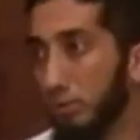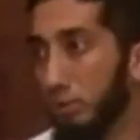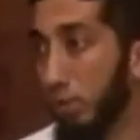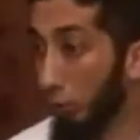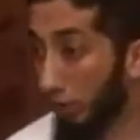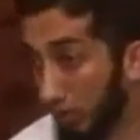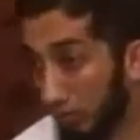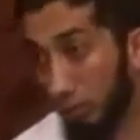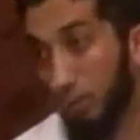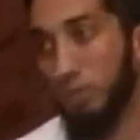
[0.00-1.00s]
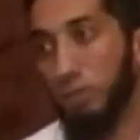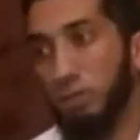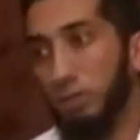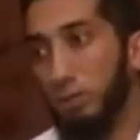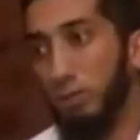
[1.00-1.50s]
Take your kids especially.
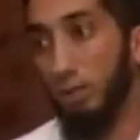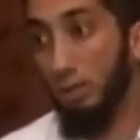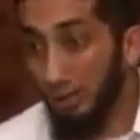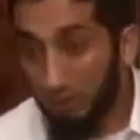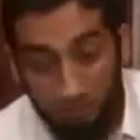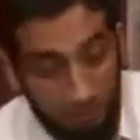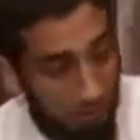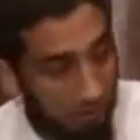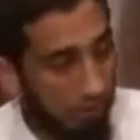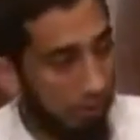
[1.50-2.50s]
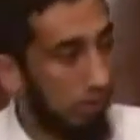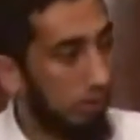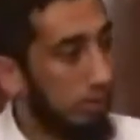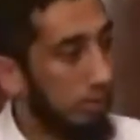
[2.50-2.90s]
Let them see a janazah.